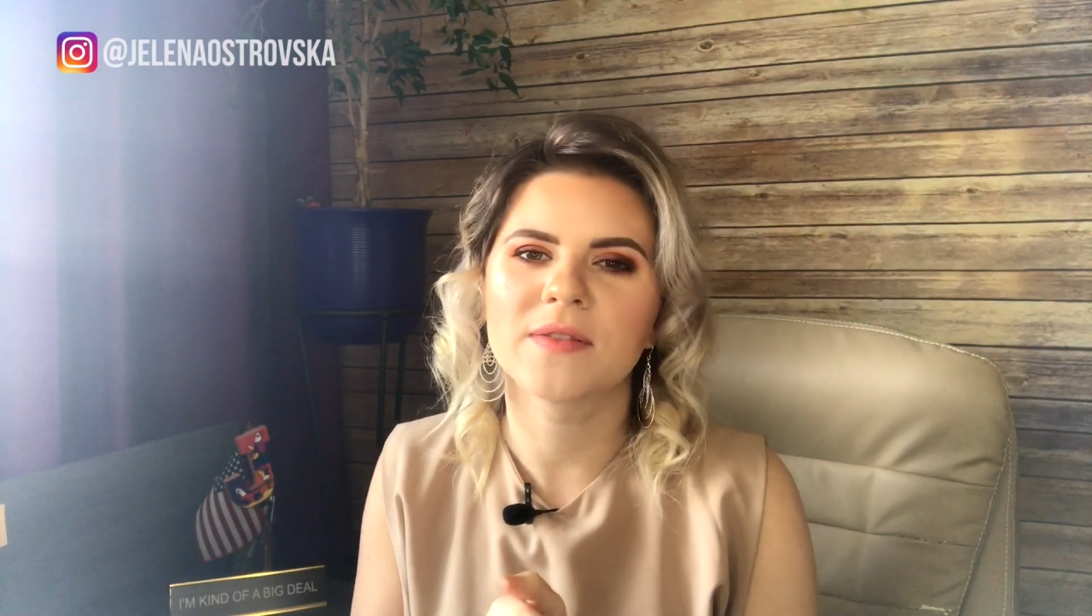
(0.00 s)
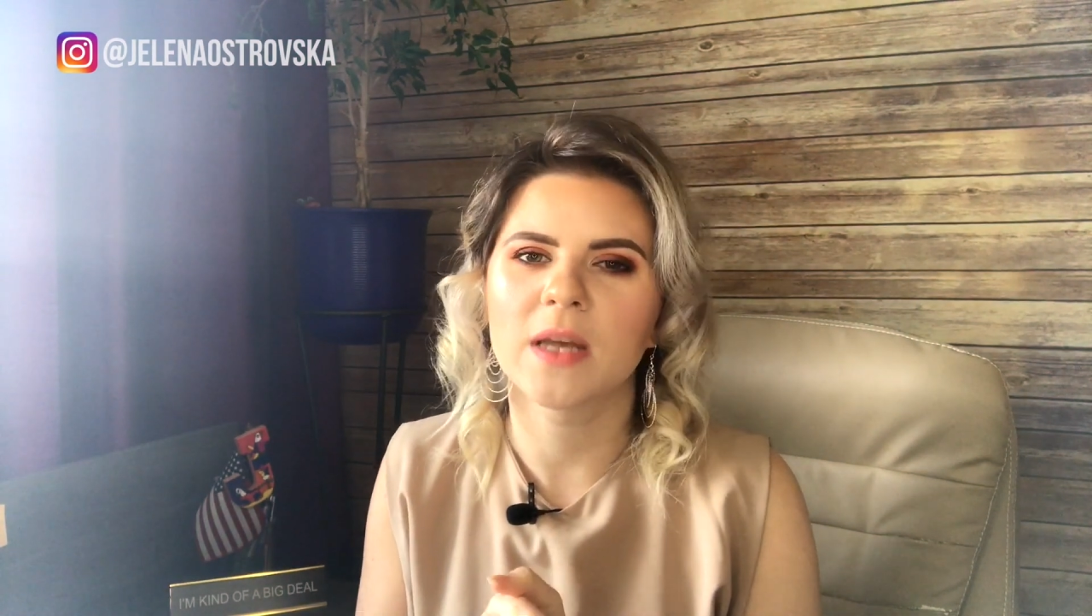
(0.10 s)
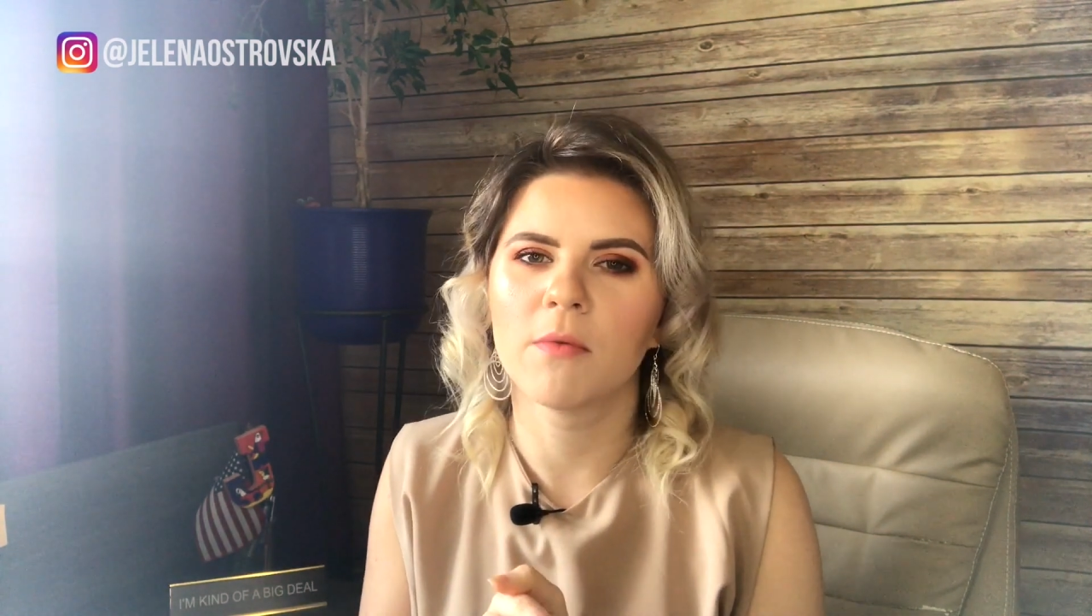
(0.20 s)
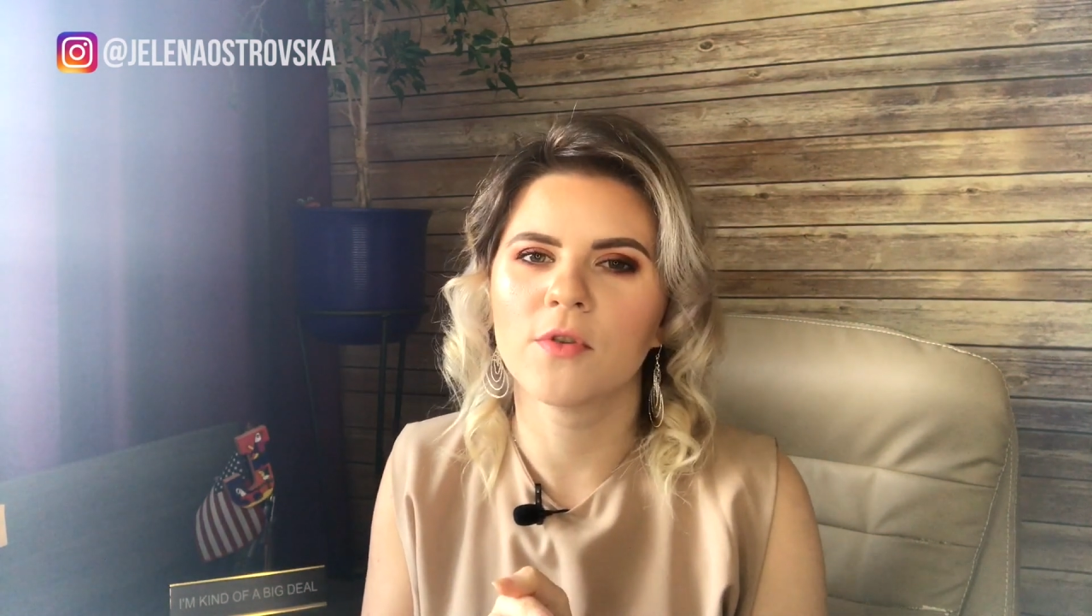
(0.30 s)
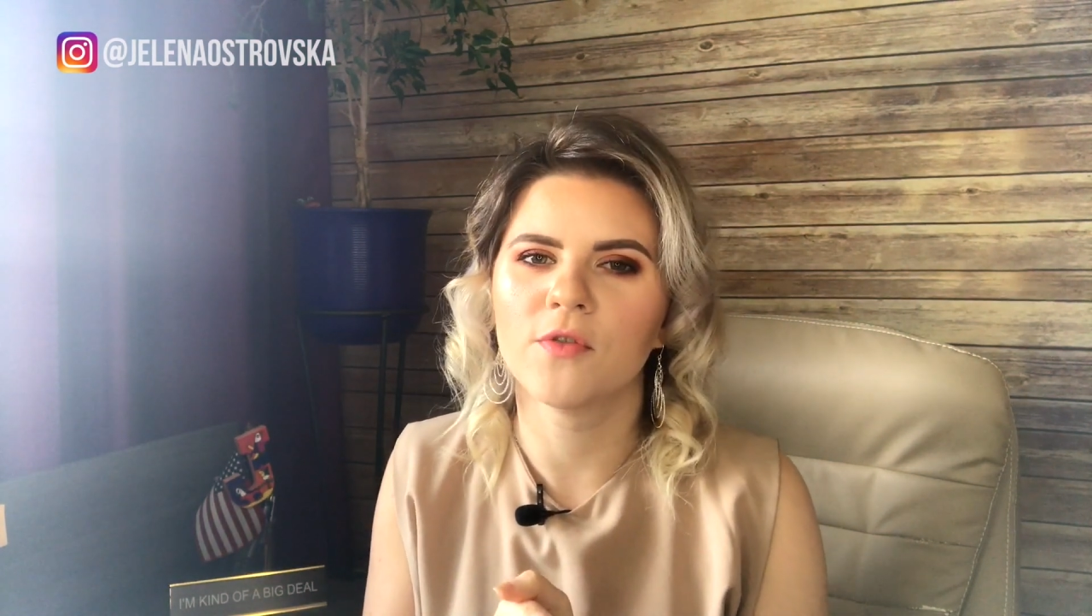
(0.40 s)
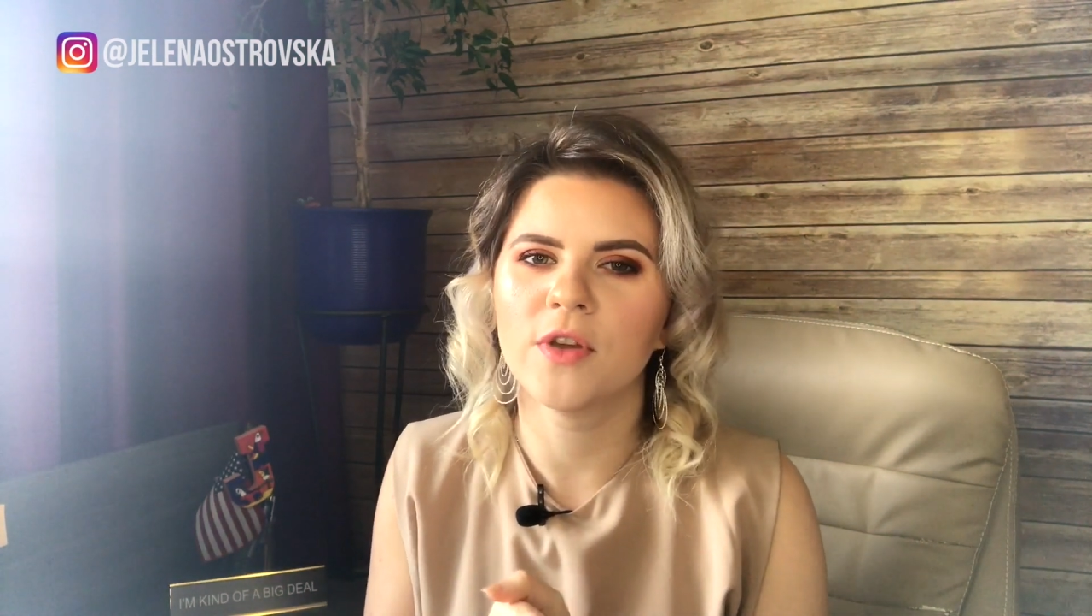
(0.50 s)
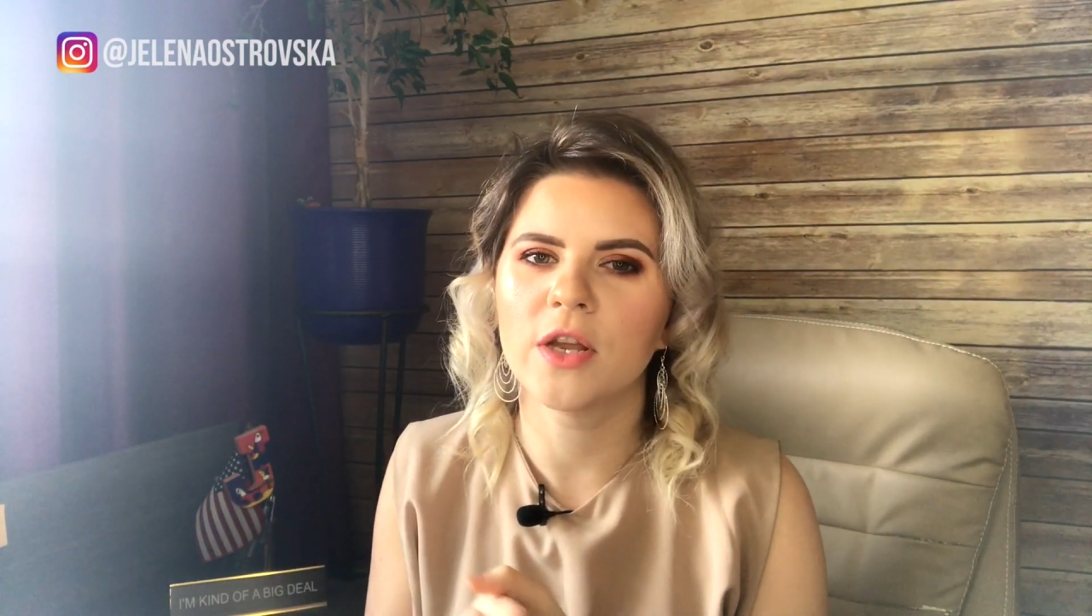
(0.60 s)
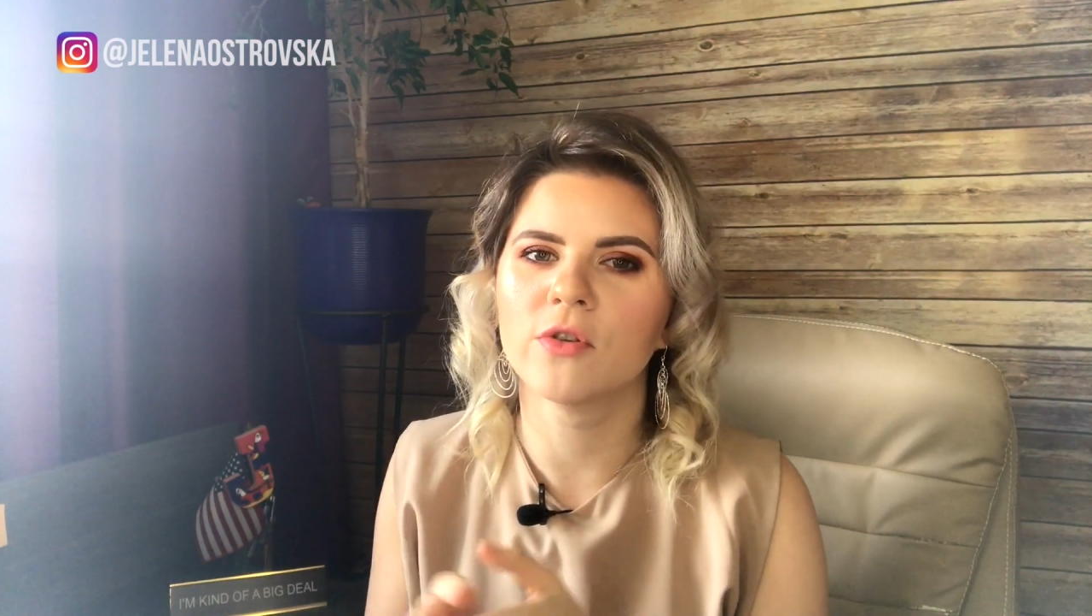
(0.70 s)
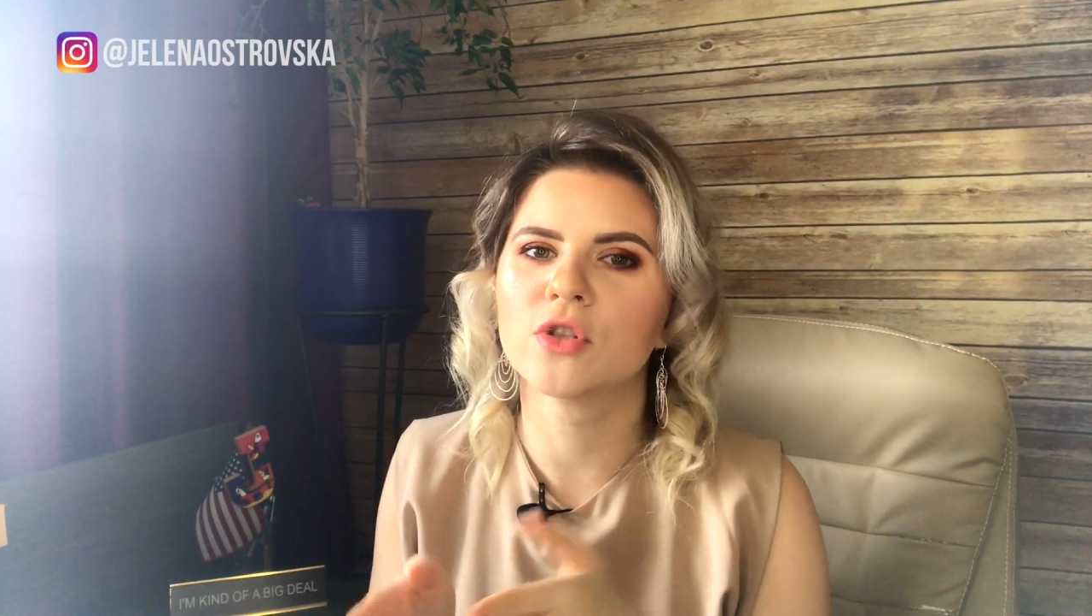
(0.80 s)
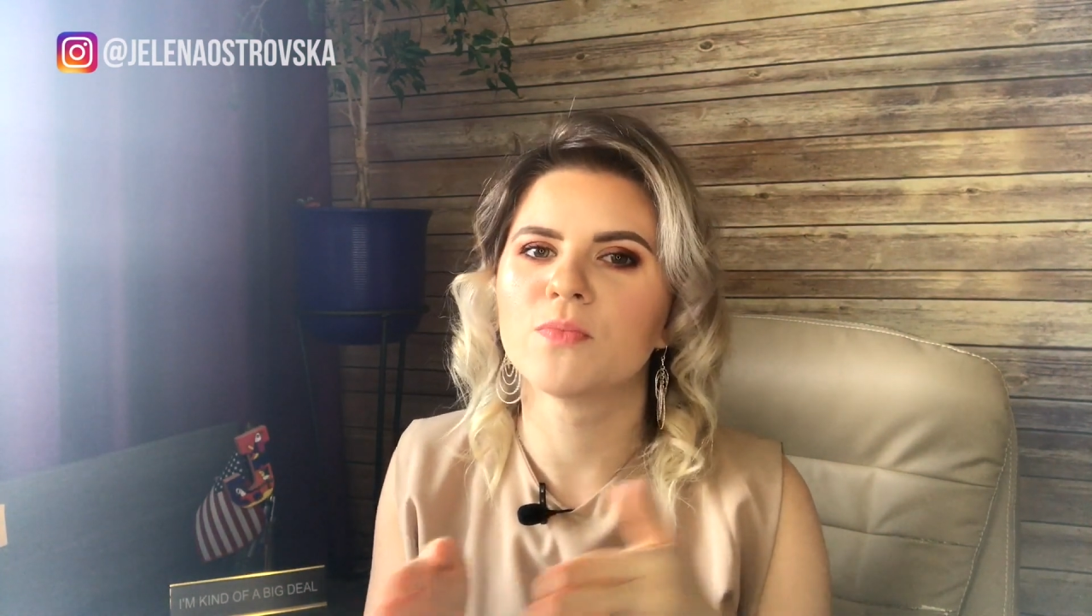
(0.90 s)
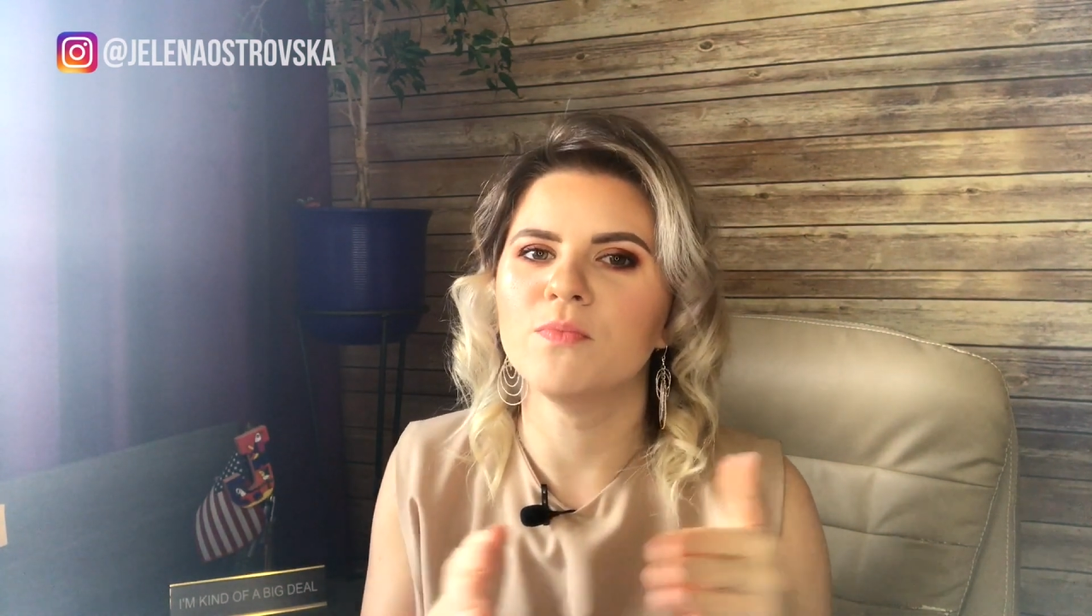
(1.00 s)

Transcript: some of your videos